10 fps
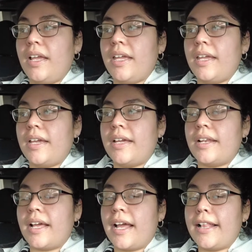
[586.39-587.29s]

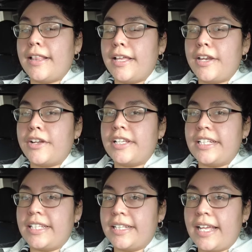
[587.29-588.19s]
and I
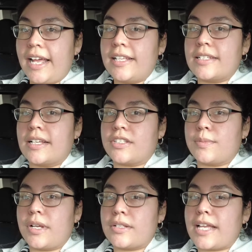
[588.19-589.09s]
literally did that as a
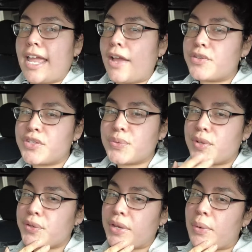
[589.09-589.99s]
customer. I was like, hey, I was just
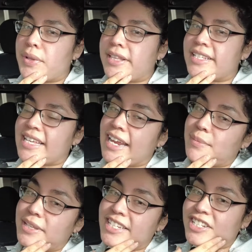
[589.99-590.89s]
wondering when this
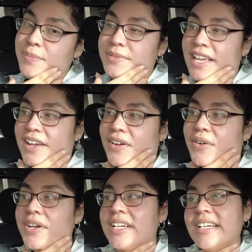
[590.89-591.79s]
item gets shipped
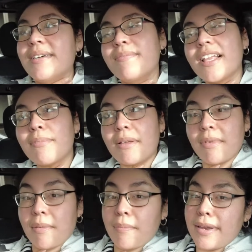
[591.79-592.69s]
out, blah blah
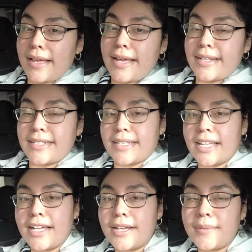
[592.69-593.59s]
blah blah, does it
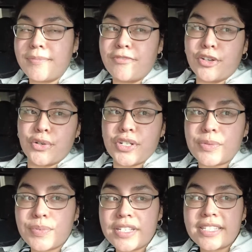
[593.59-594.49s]
come for
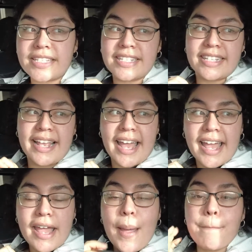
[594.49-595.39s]
Christmas and this and
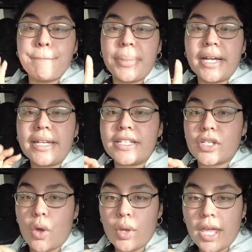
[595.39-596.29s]
that. But
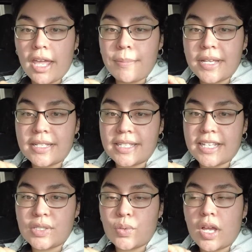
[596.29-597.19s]
it's okay because
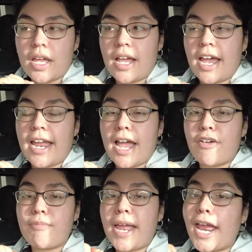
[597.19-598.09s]
guess what? I
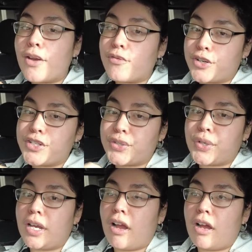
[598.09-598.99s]
have my
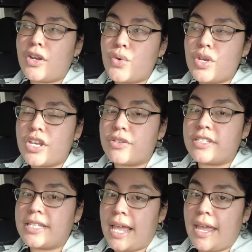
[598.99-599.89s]
anniversary on New
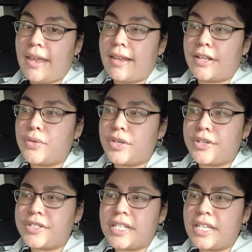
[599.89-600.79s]
Year's Day, like New
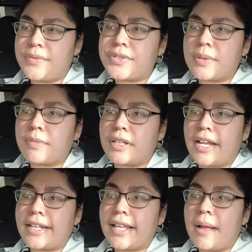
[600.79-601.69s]
Year's Eve or something
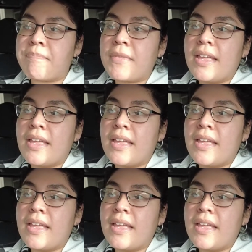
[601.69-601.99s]
like that.